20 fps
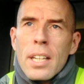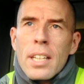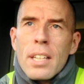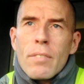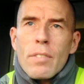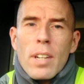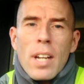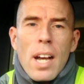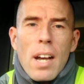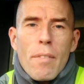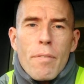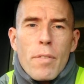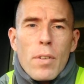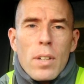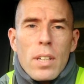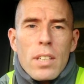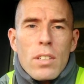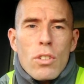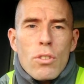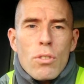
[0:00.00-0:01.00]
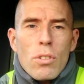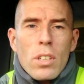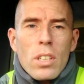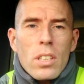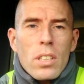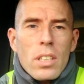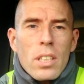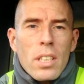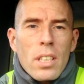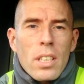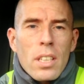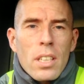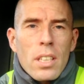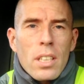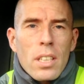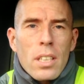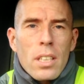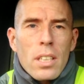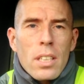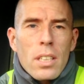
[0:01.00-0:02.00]
even I fucking struggled.
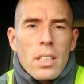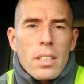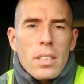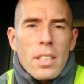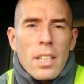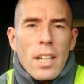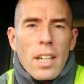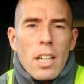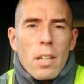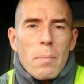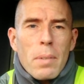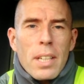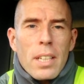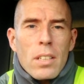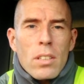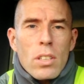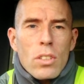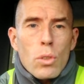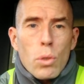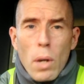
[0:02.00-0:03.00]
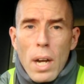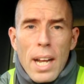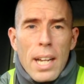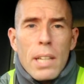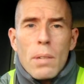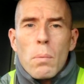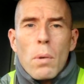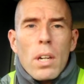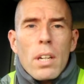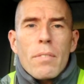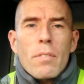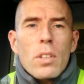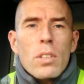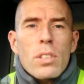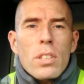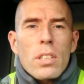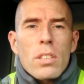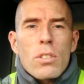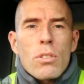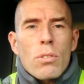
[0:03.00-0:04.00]
Do you know what I mean? So any one of
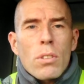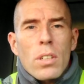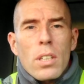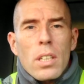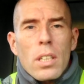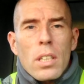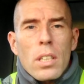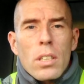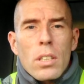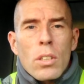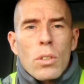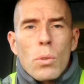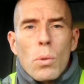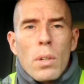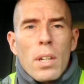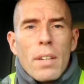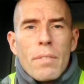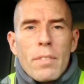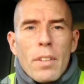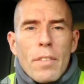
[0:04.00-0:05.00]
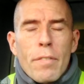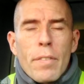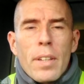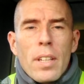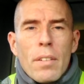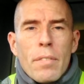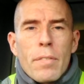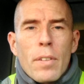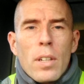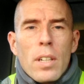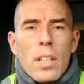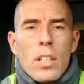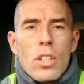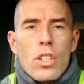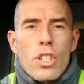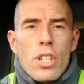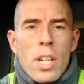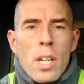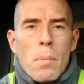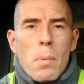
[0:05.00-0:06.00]
us can struggle. You don't have to feel fucking
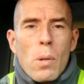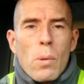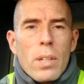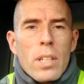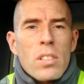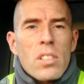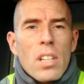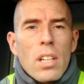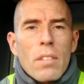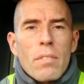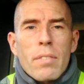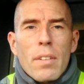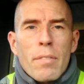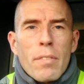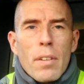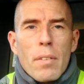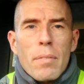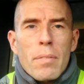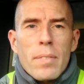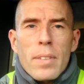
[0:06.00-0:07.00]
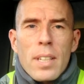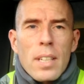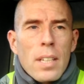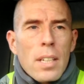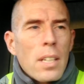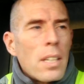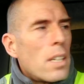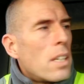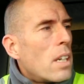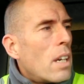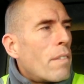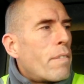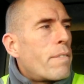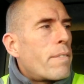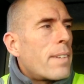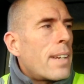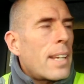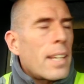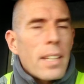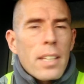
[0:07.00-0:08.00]
shit about yourself if
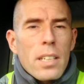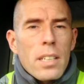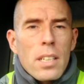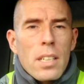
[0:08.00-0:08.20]
like